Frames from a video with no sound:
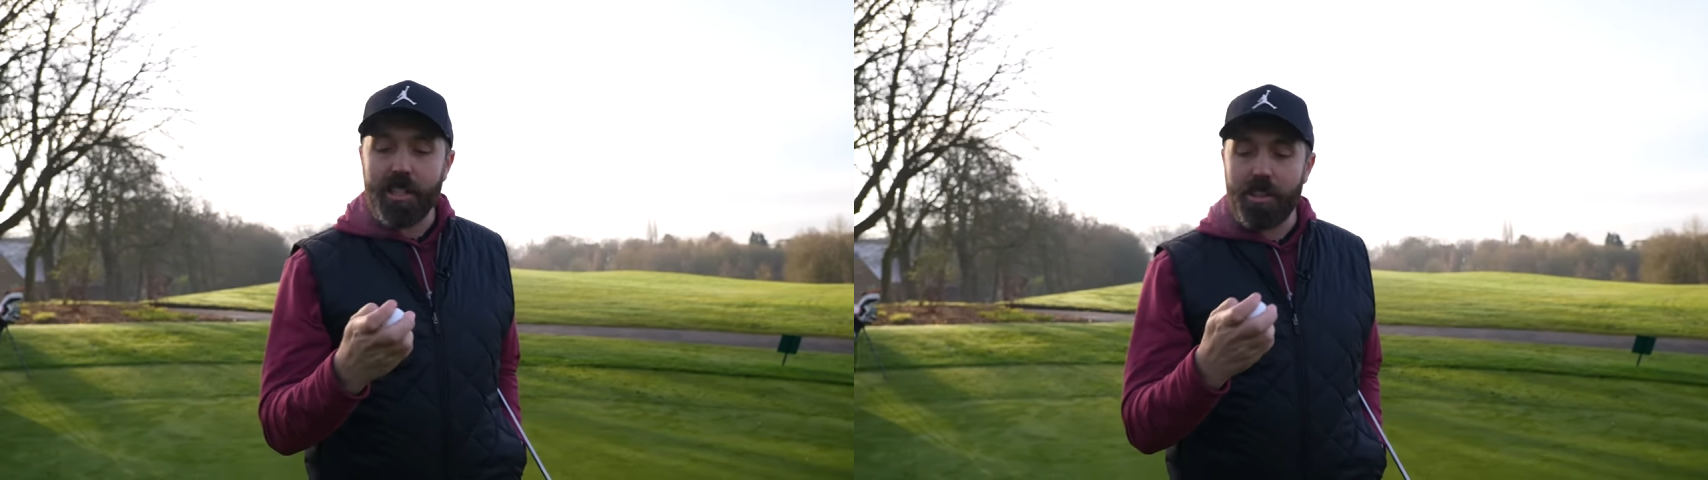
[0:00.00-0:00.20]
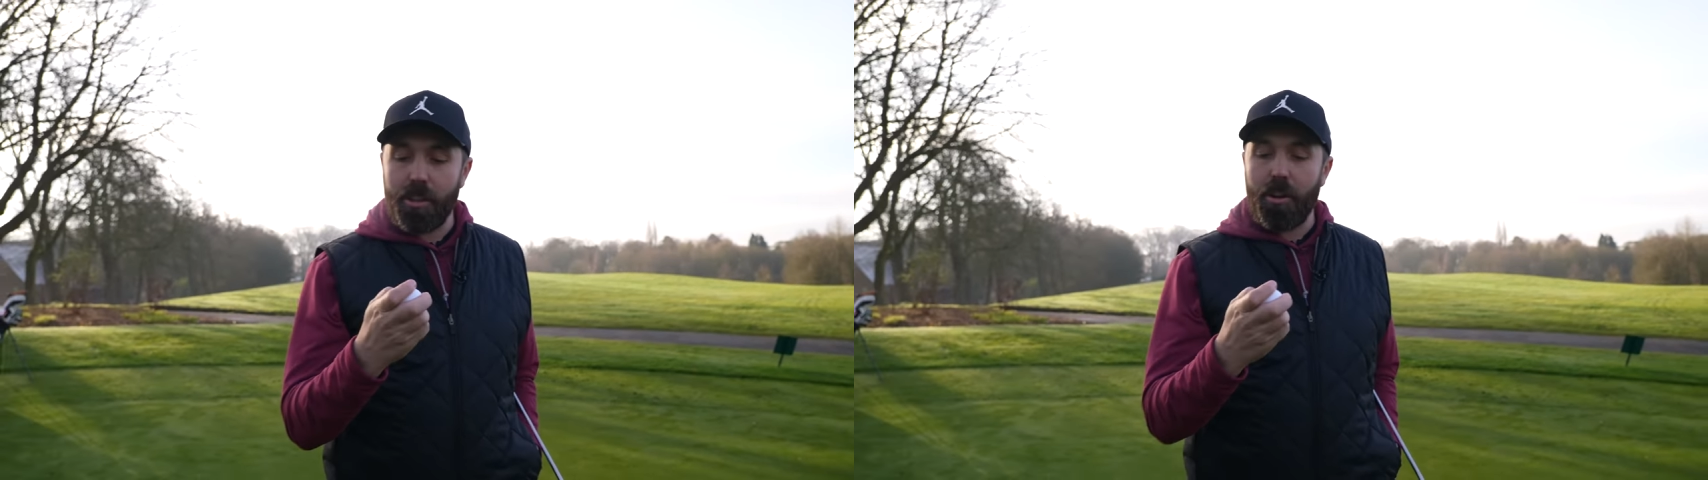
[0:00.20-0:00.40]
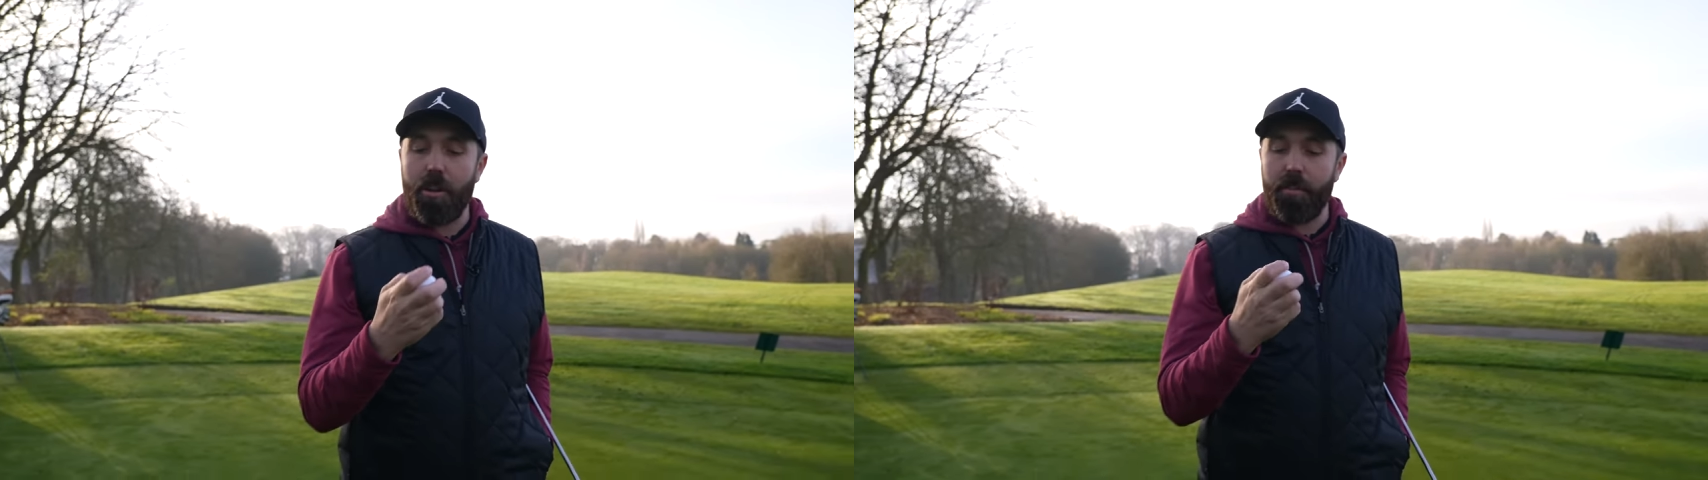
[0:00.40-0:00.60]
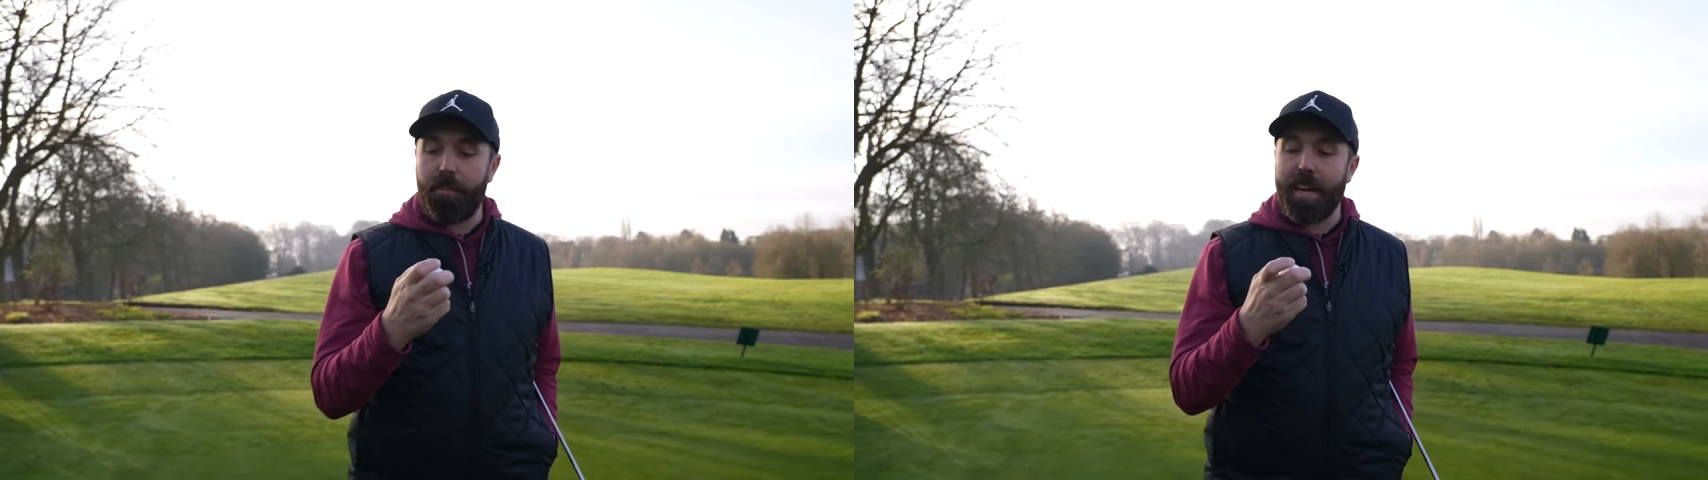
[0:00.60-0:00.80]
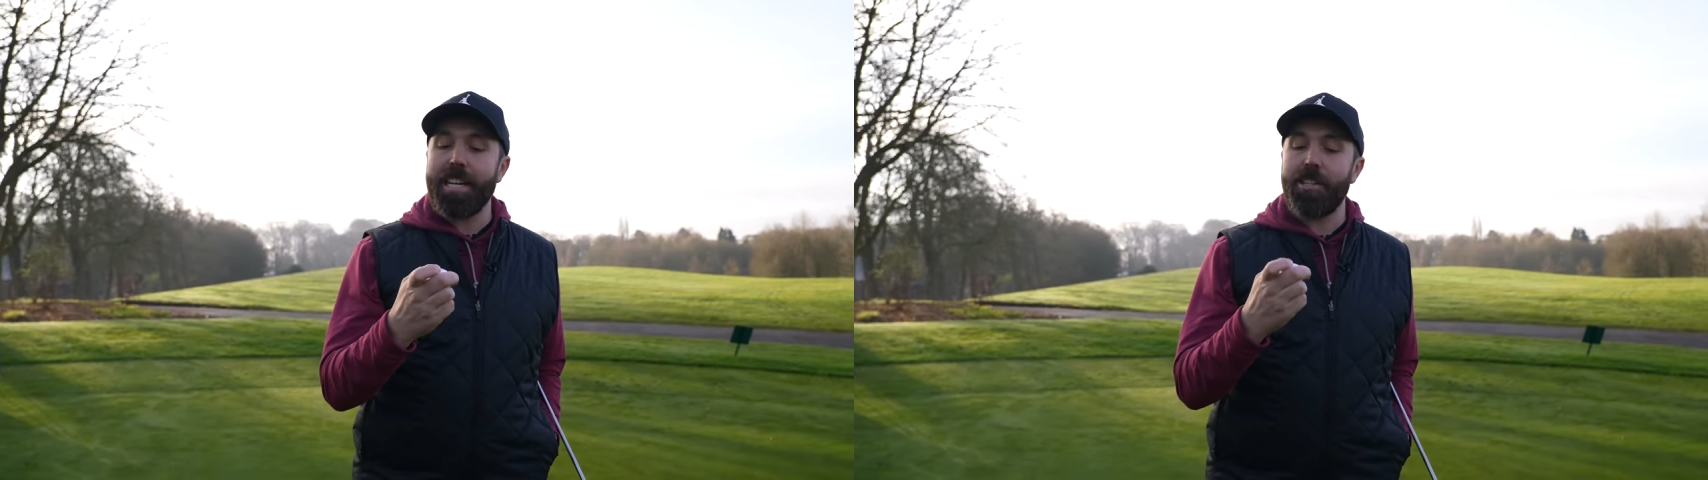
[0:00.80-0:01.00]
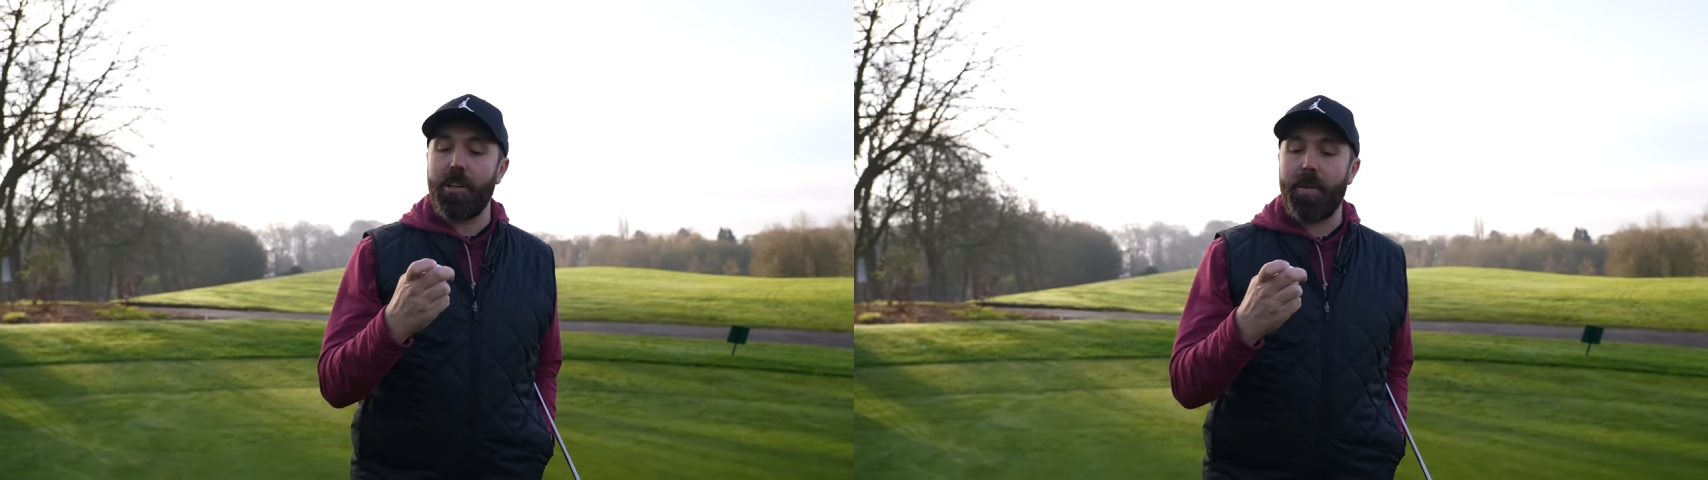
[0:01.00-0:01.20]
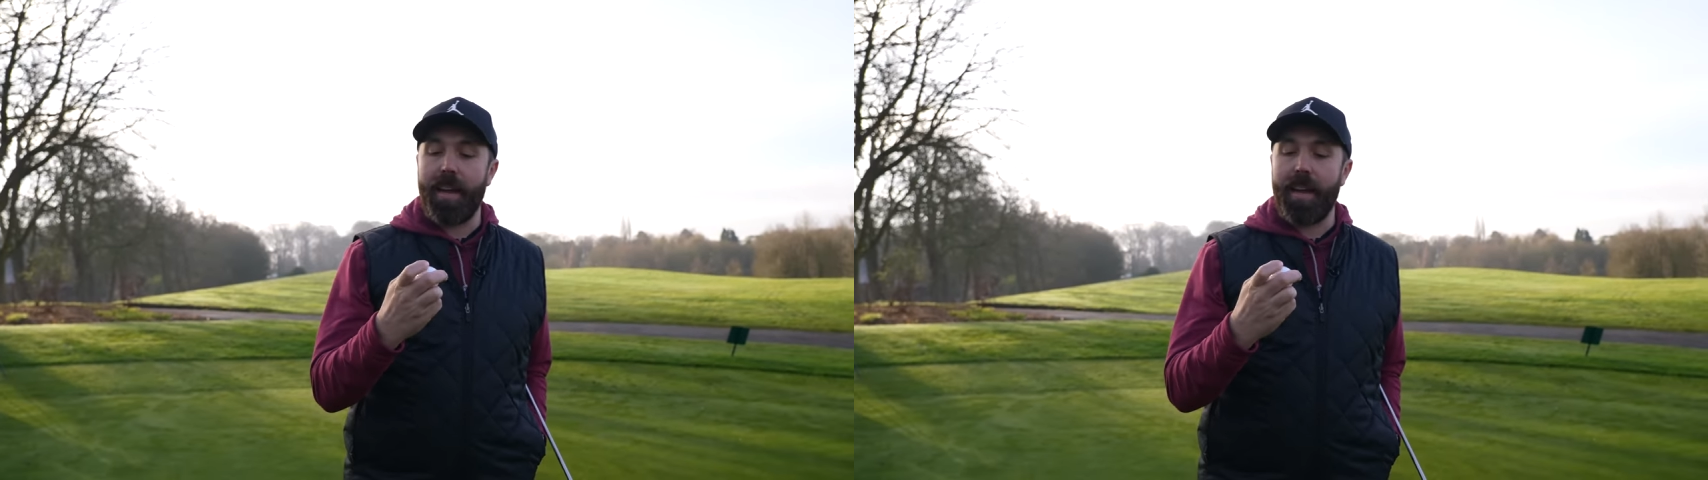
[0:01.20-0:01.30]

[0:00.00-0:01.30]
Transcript: a certain finish to